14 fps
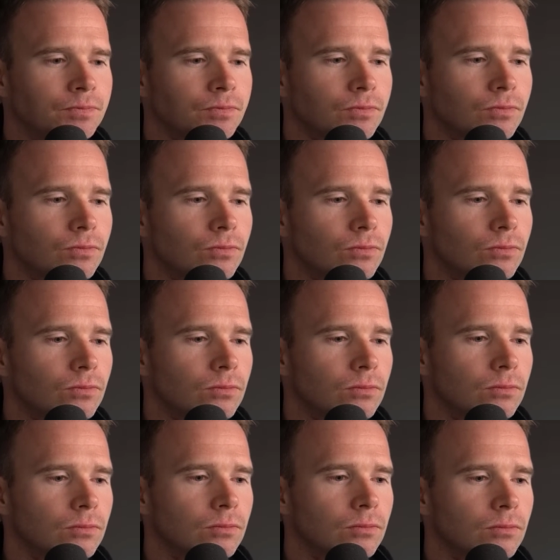
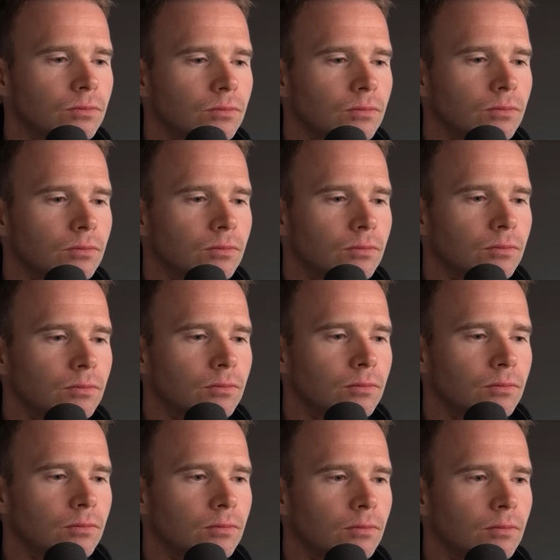
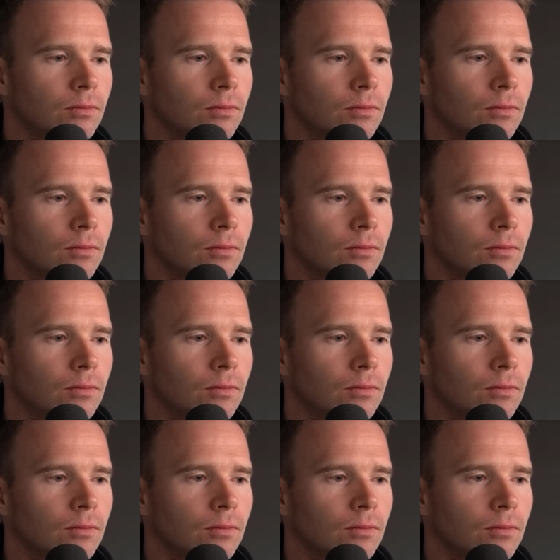(no one is talking)